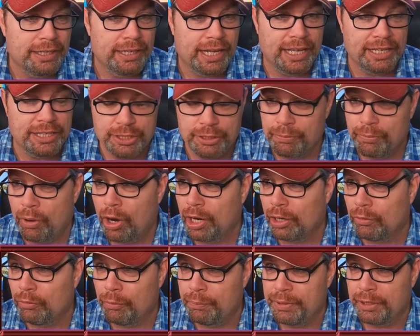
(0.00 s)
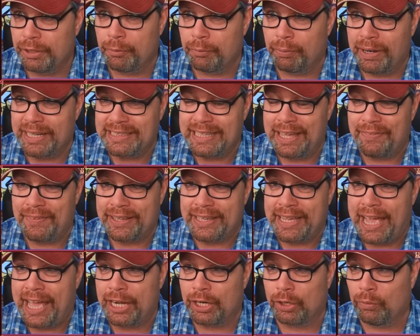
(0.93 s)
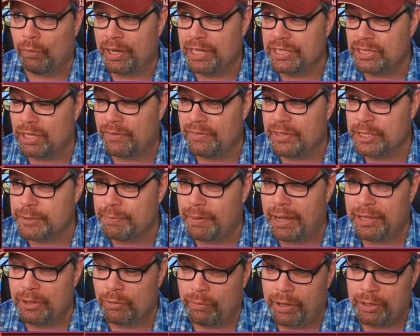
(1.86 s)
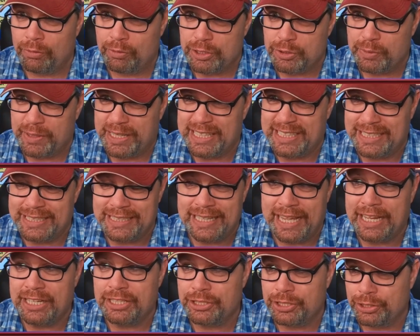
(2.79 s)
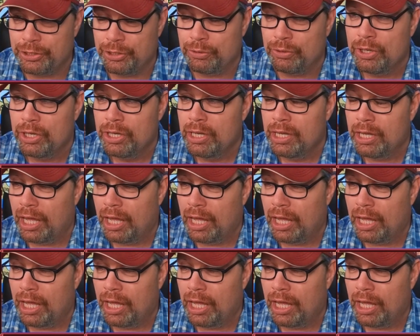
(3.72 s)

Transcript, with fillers: and tomorrow we'll be able to break down the categories on this, by the way, once we get to day two.